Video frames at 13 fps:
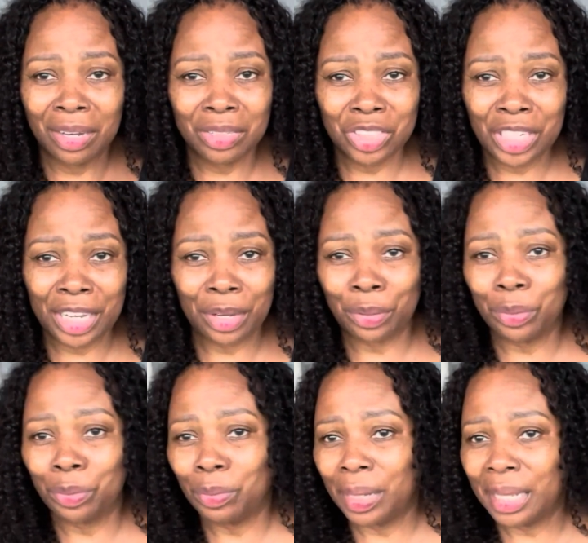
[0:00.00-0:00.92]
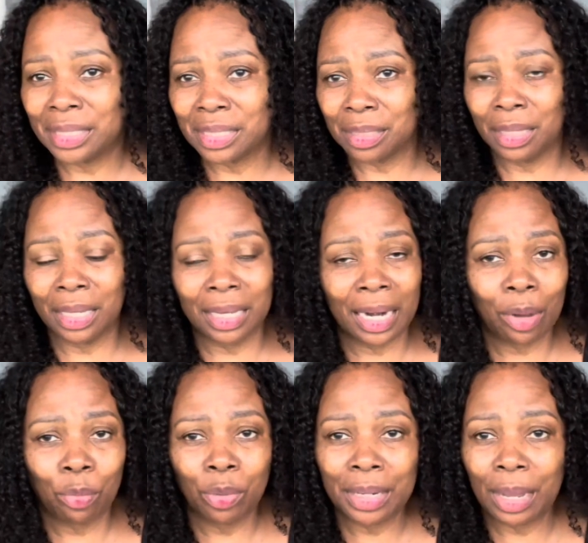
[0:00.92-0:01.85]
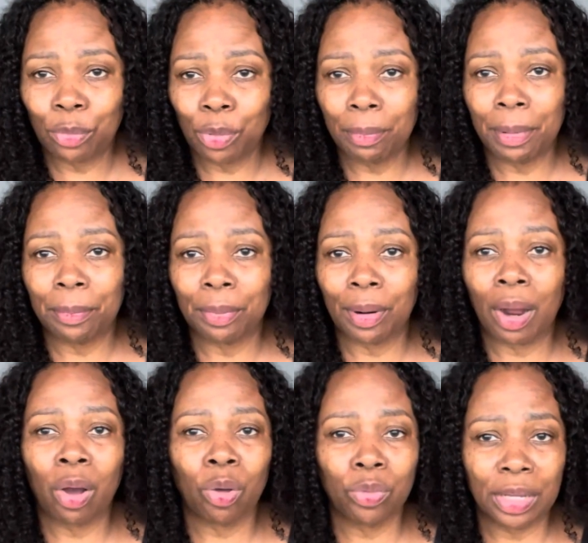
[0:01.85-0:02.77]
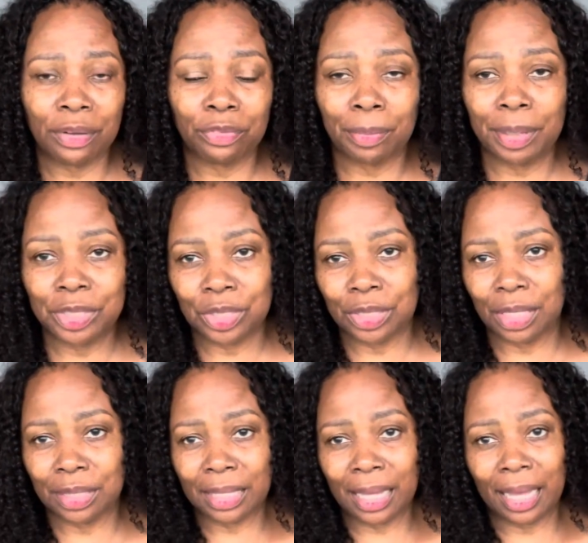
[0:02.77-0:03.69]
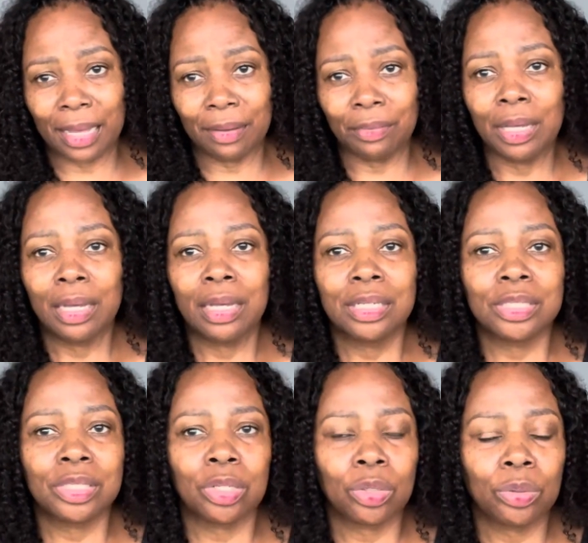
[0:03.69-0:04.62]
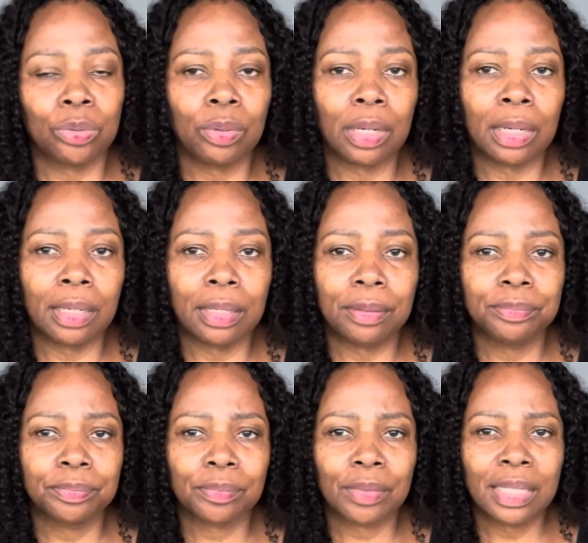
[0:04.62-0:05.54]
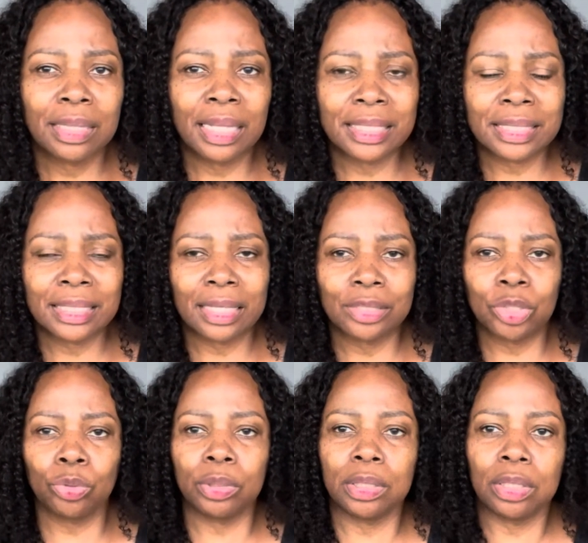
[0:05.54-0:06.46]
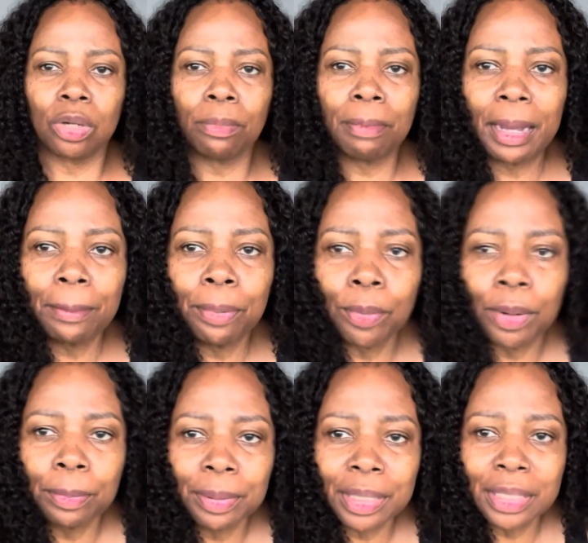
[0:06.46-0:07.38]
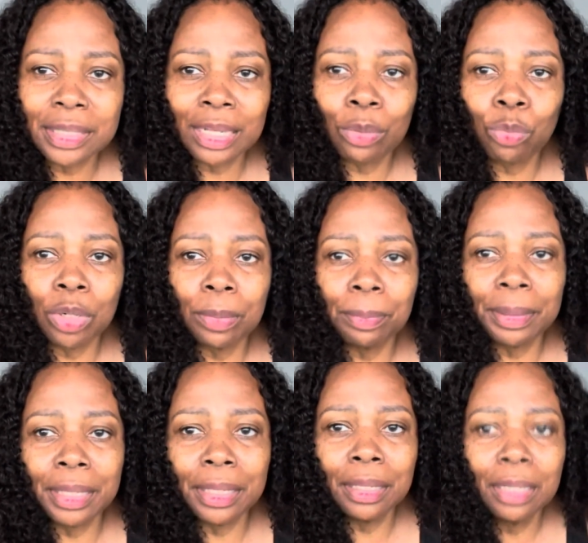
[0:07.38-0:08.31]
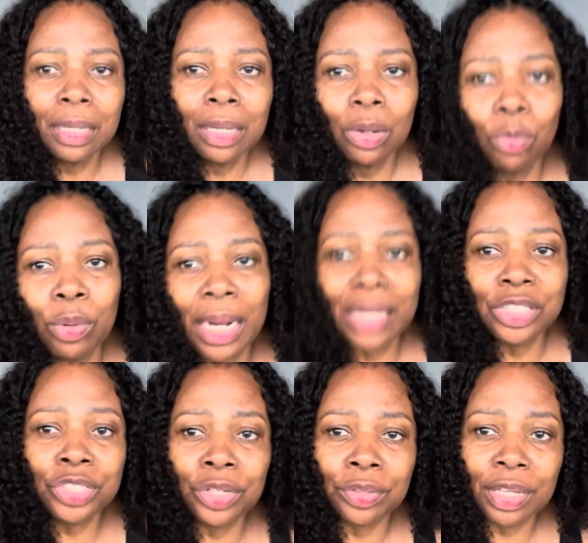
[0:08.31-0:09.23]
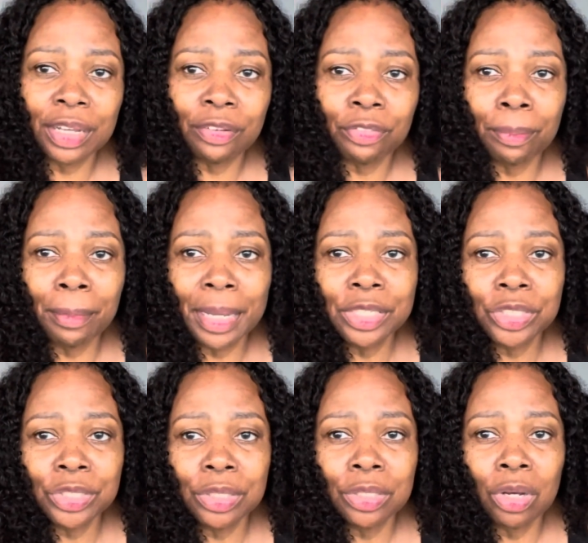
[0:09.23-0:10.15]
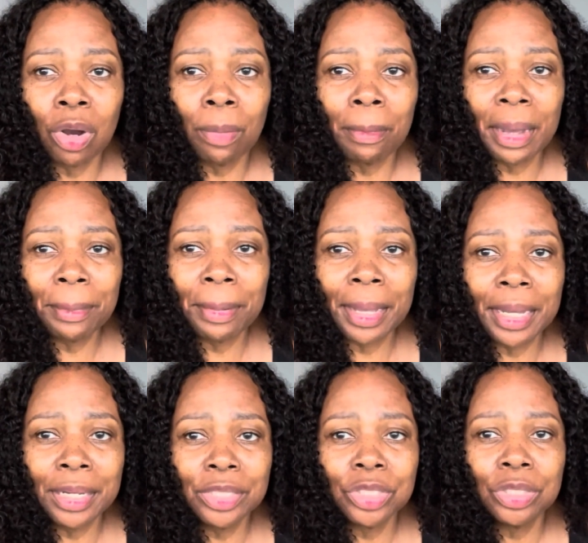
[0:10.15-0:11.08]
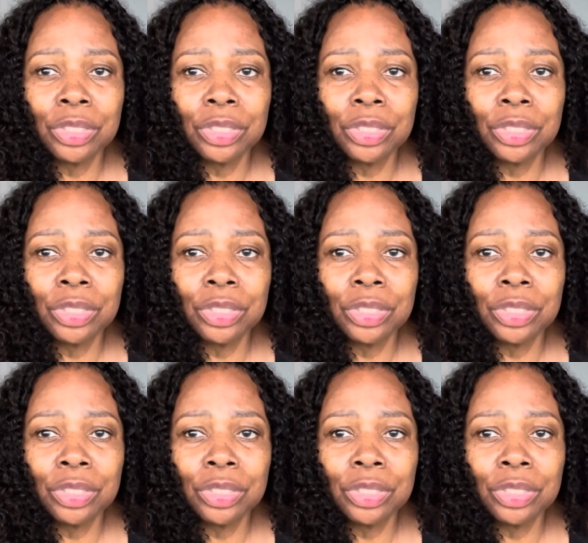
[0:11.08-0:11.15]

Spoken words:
channel, and I will not remember all the information that they gave. So that's not too good on my part, because I want to be, when I share the information on my page,